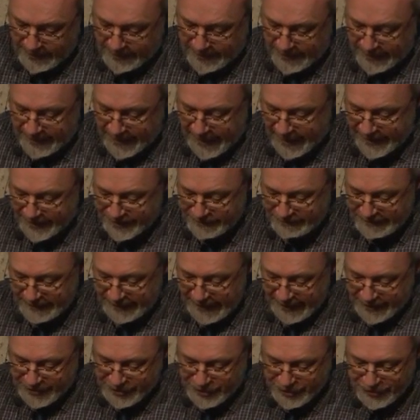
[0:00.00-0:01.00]
the king's
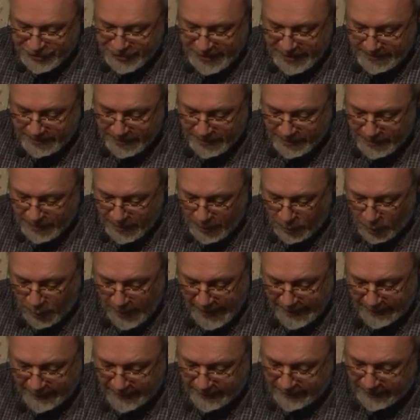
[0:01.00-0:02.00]
relationship
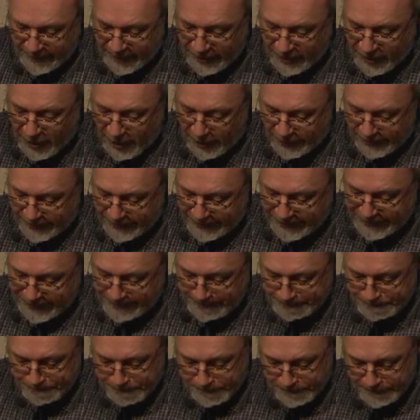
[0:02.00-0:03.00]
with the gods.
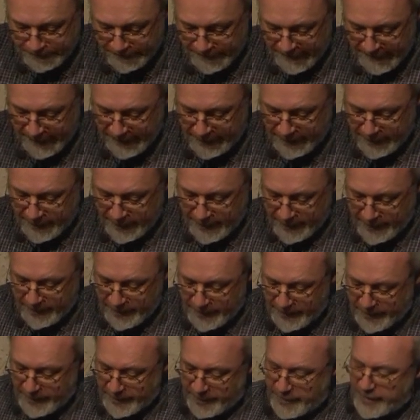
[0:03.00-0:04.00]

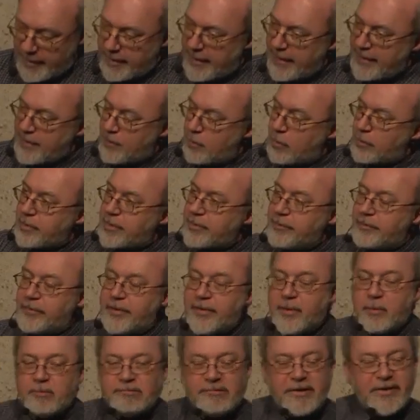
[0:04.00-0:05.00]
In order
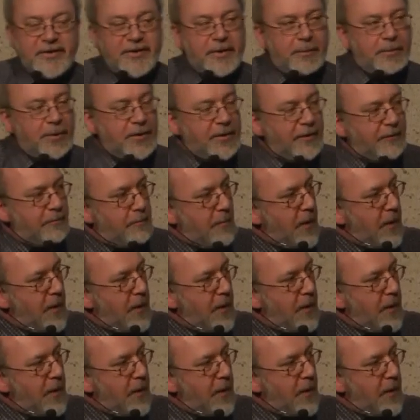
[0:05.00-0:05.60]
for the principle of